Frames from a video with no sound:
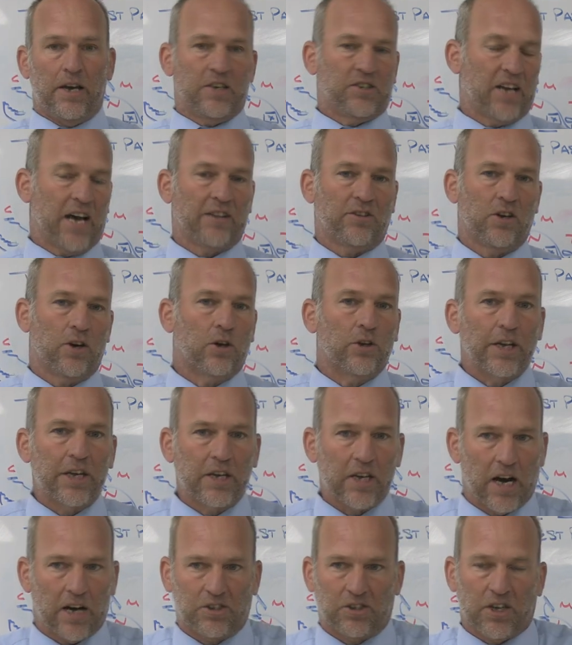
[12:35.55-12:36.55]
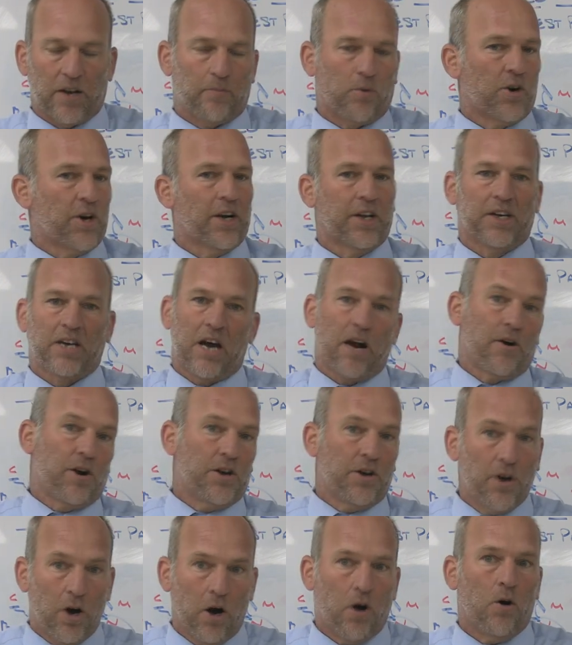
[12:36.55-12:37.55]
Is that the only concept we're going to
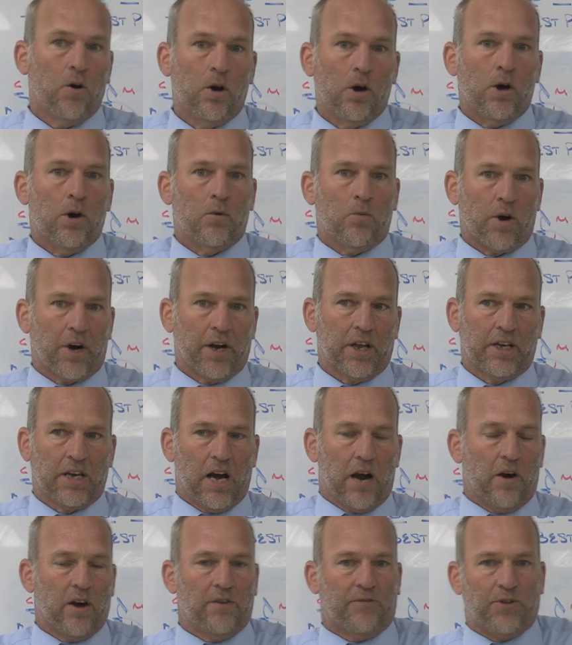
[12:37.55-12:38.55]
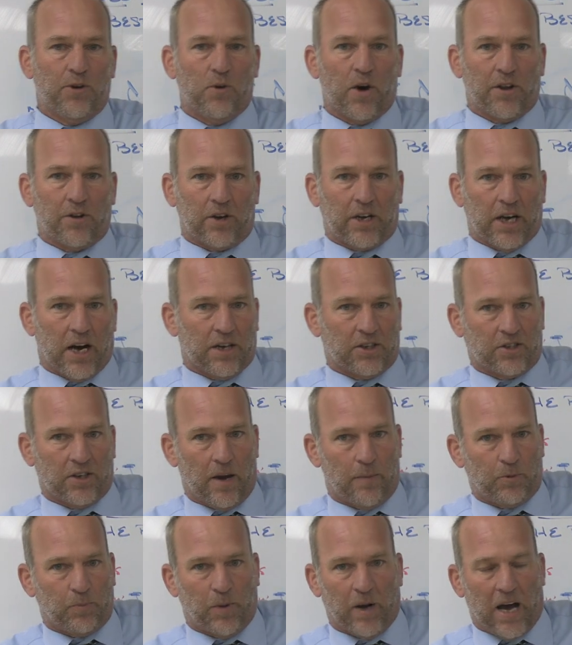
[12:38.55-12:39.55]
carry? No. We're going to carry a few other
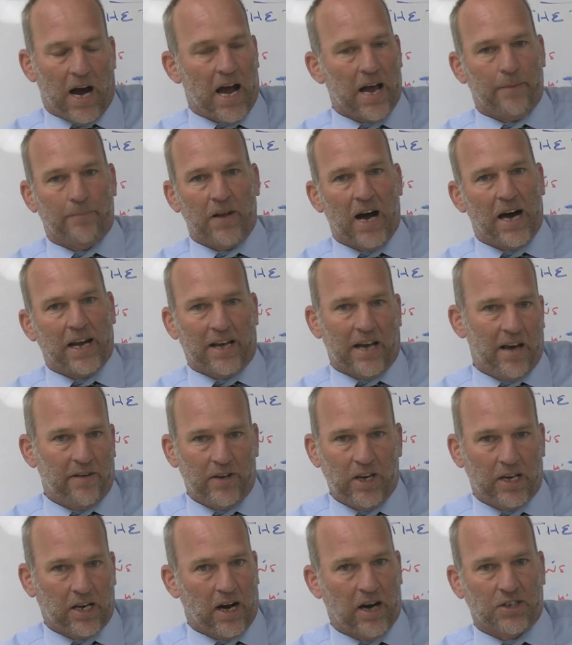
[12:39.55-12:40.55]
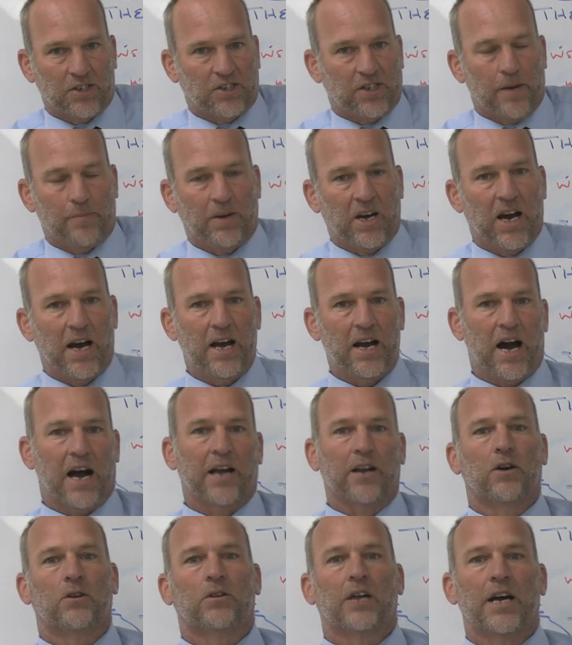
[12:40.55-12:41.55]
concepts, but I am not a heavy concept guy.
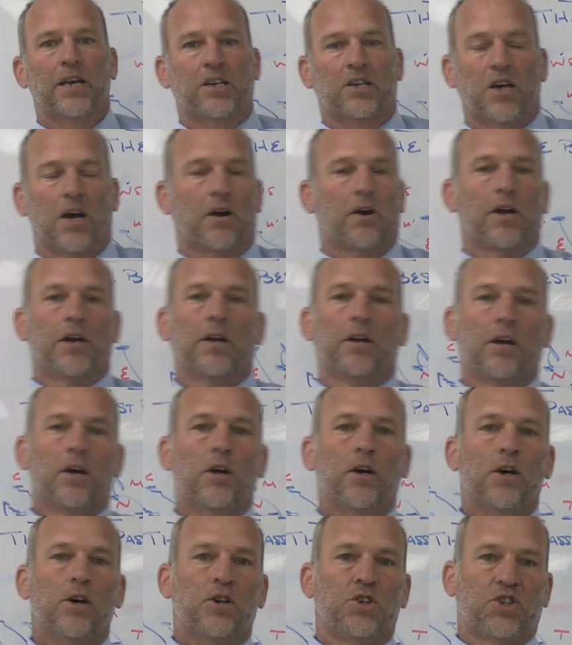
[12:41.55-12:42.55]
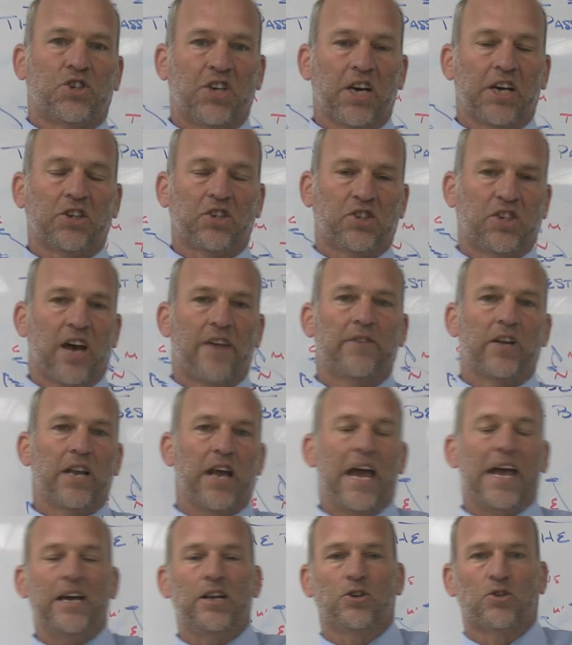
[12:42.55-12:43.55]
I don't like carrying 6,
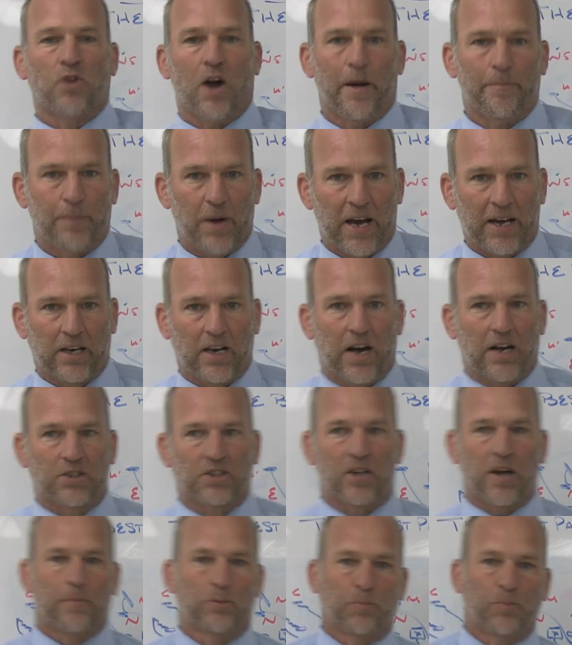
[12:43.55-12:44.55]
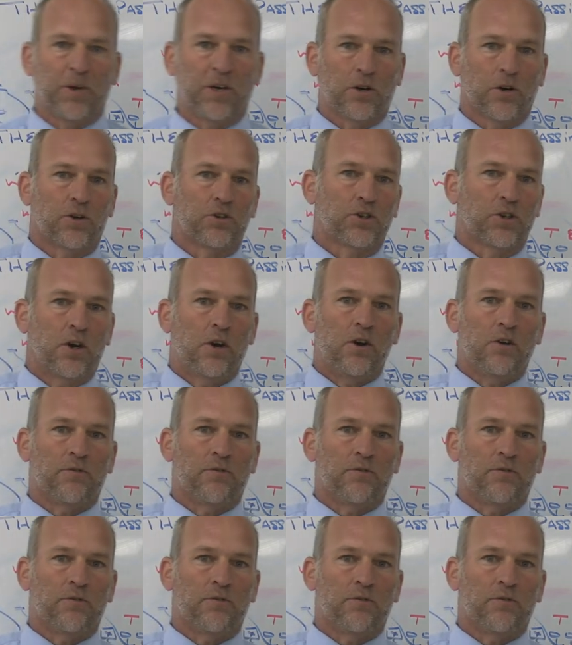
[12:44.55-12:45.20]
7, 8 drop back concepts because